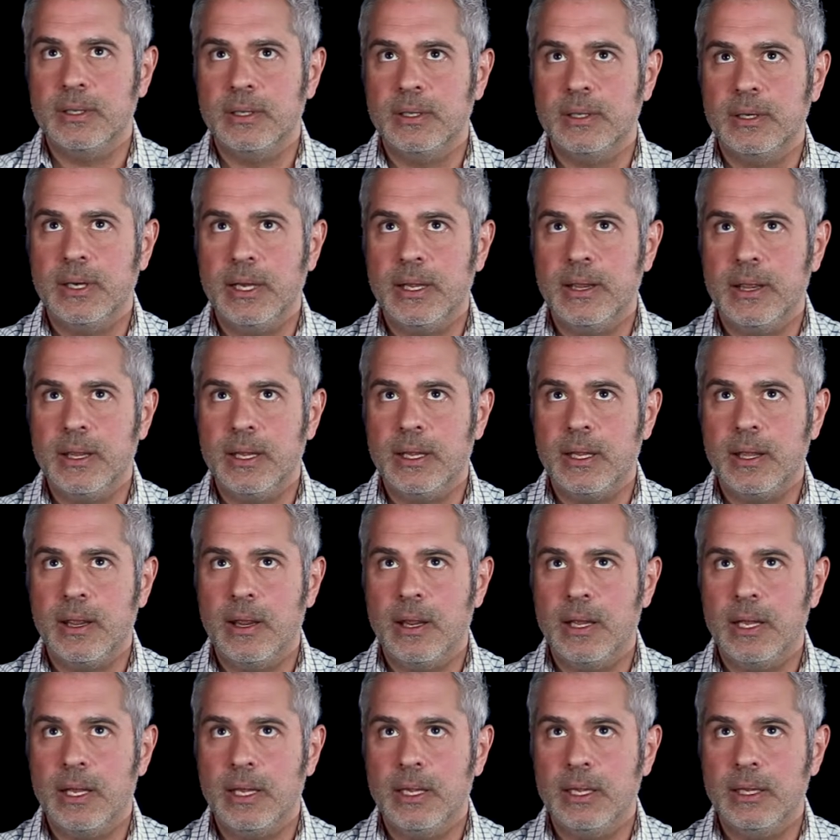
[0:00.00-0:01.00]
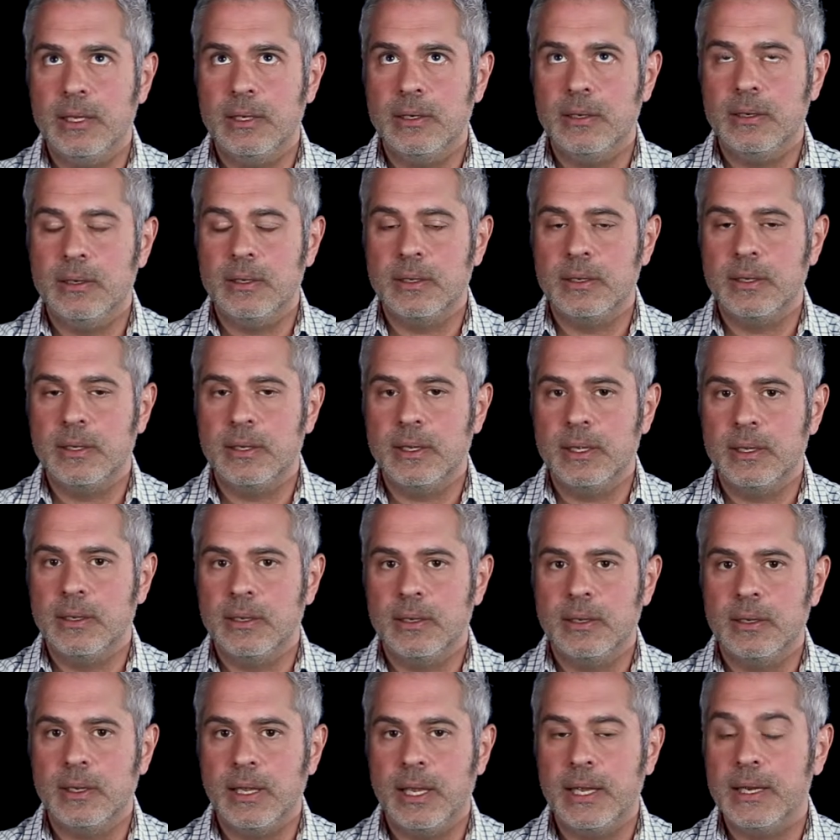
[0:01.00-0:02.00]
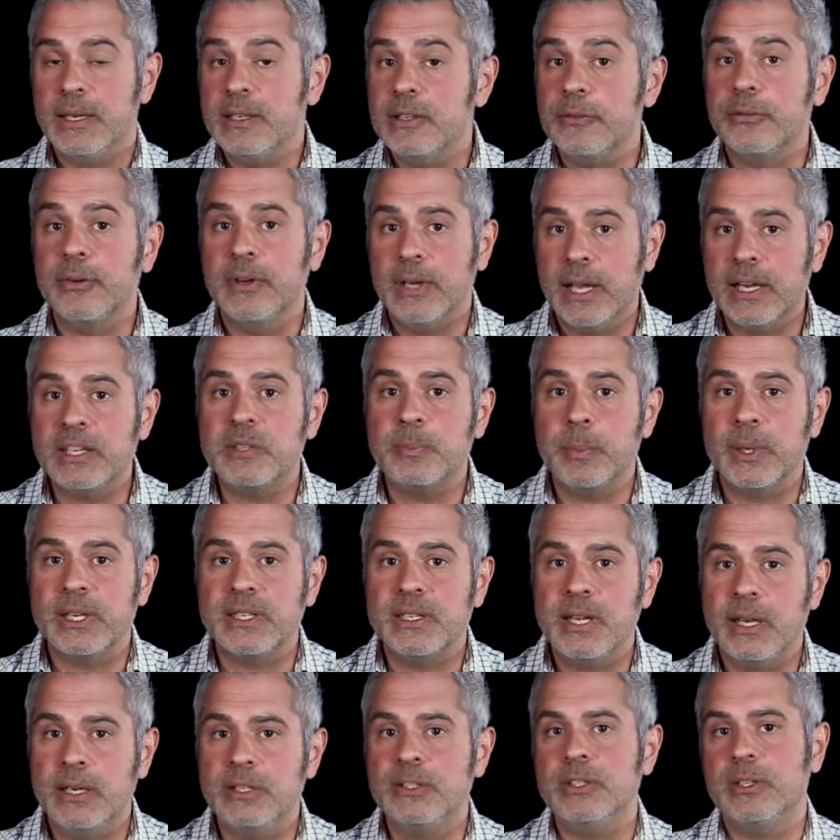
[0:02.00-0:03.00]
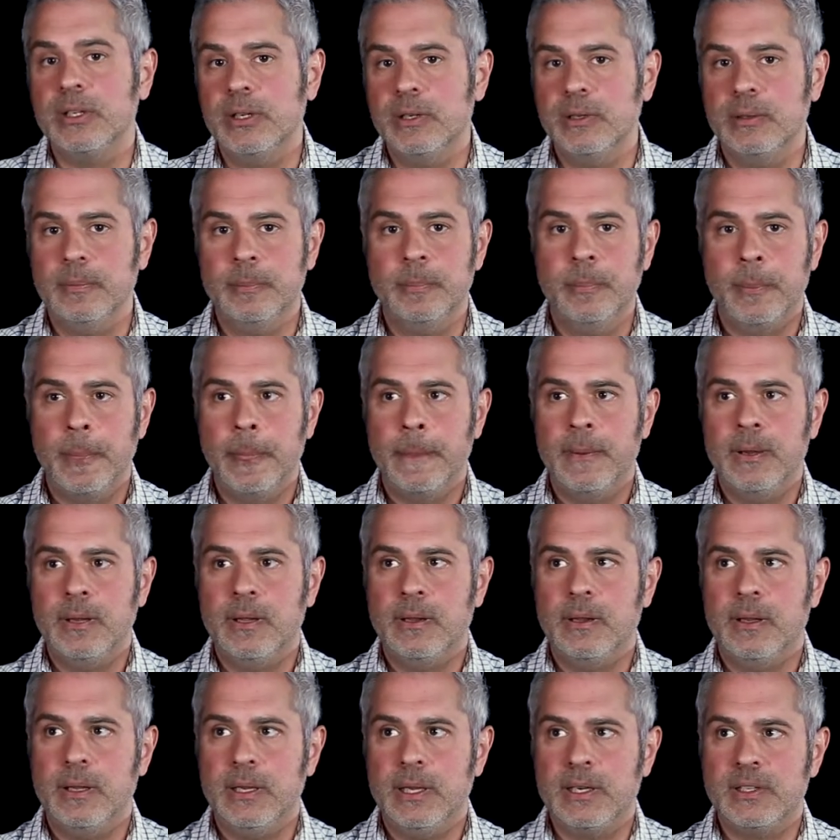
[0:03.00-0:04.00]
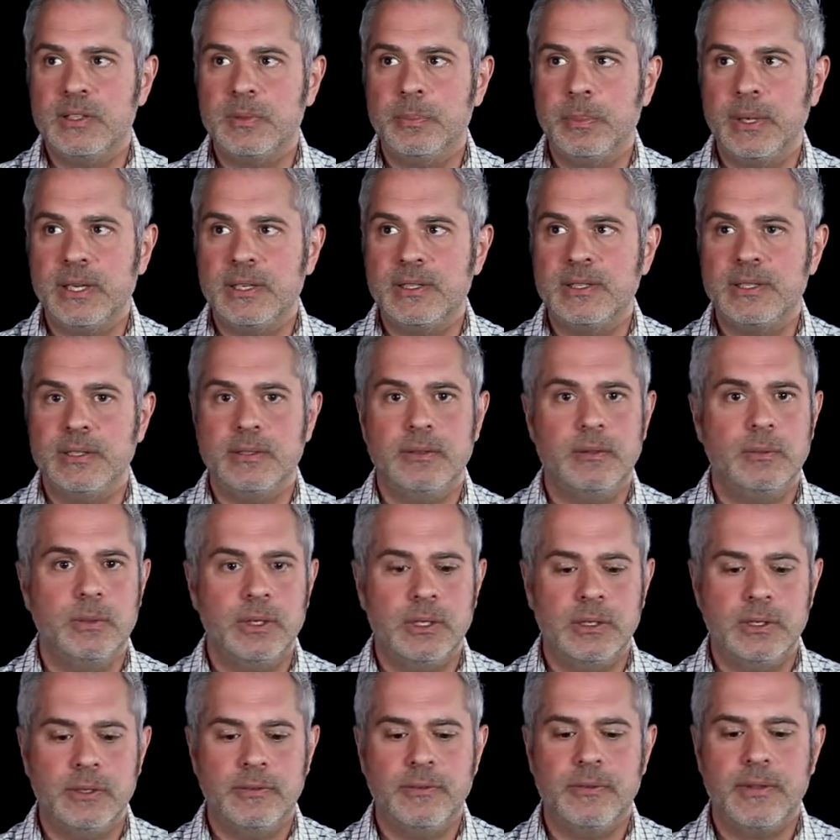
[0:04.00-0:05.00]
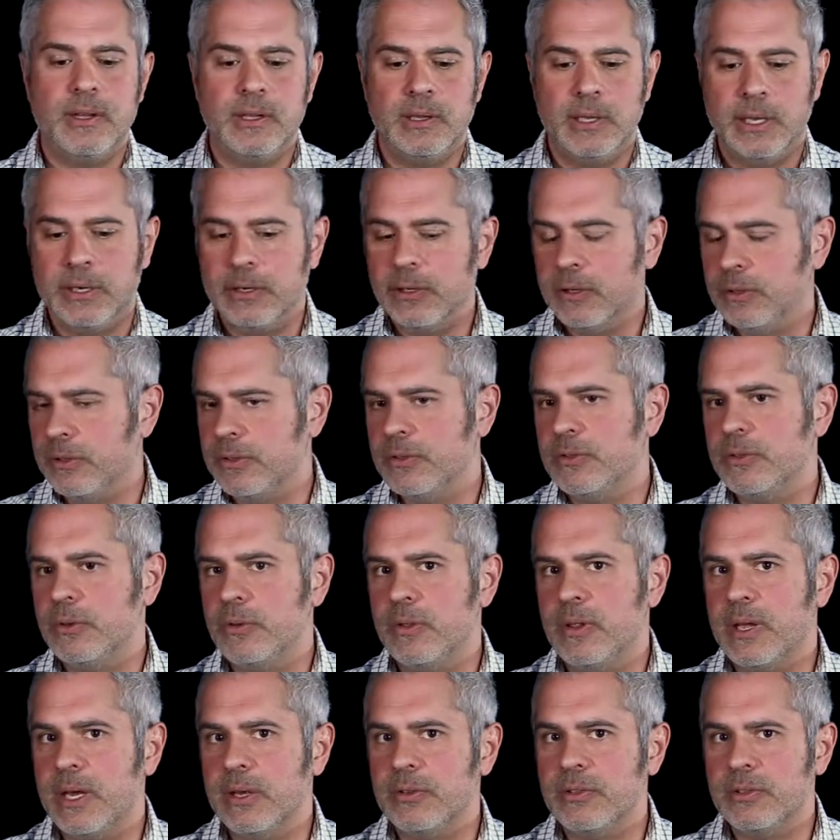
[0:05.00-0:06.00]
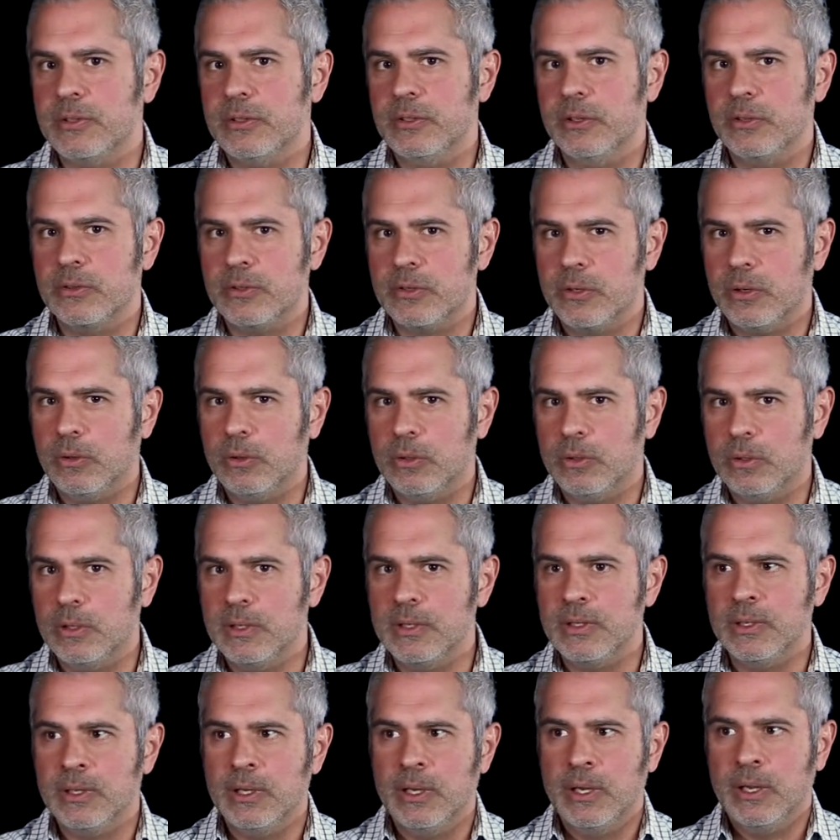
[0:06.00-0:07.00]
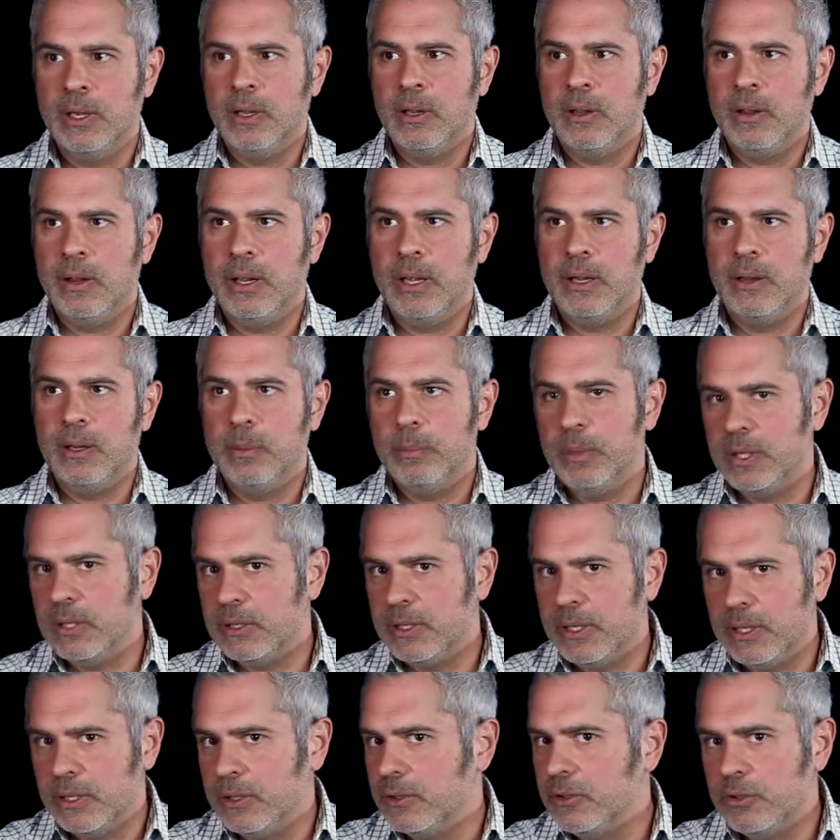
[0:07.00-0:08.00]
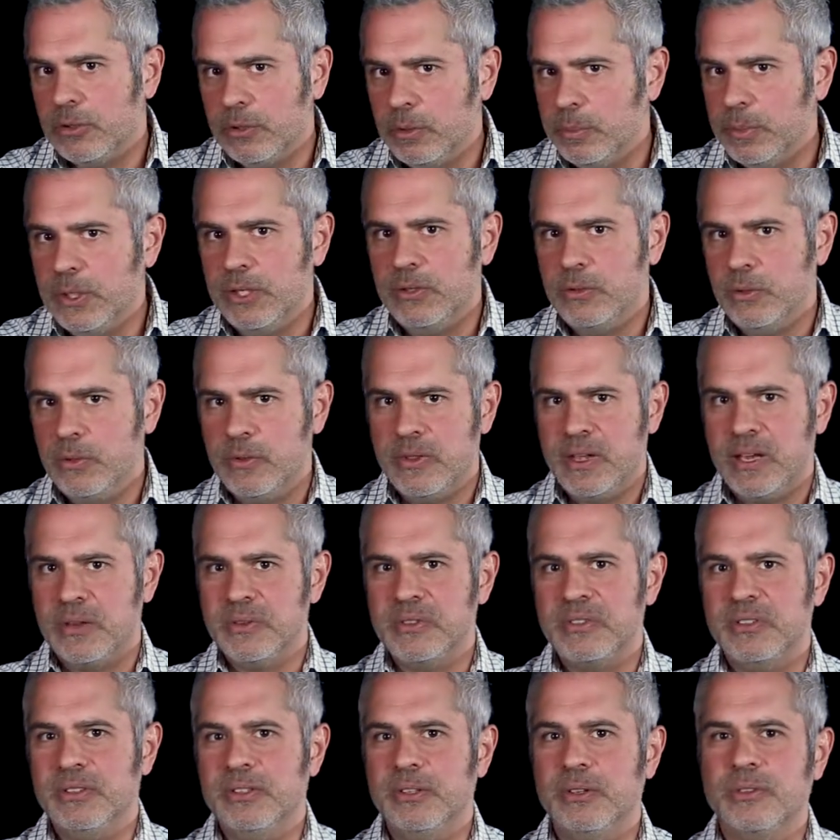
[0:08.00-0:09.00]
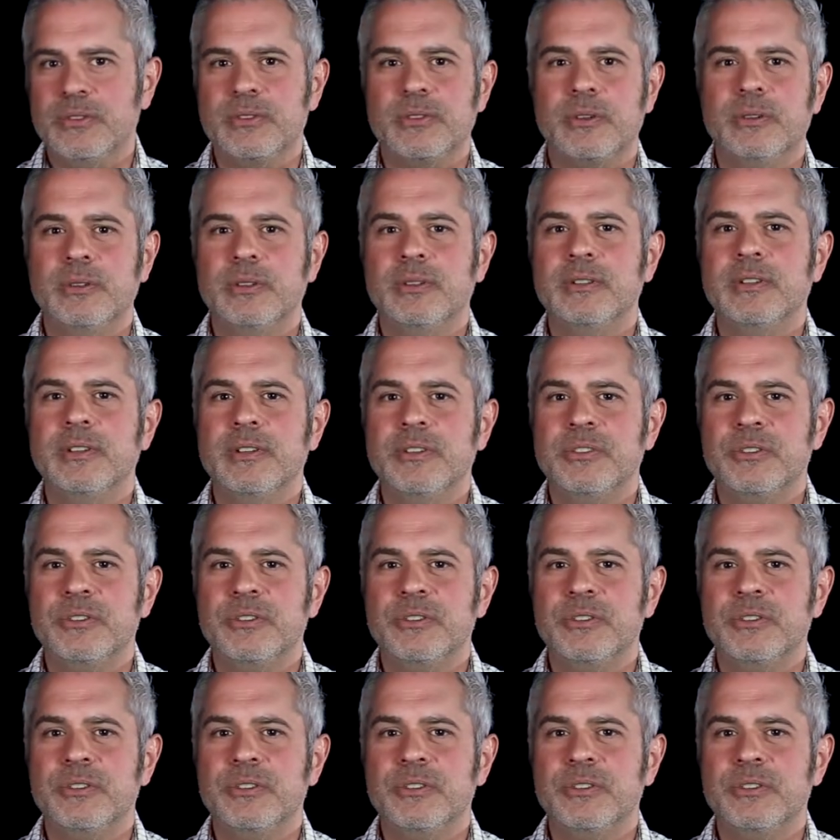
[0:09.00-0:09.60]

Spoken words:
I think they had a different expectation. They expected, well, if the letter is 2,000 years old, then the building should be 2,000 years old.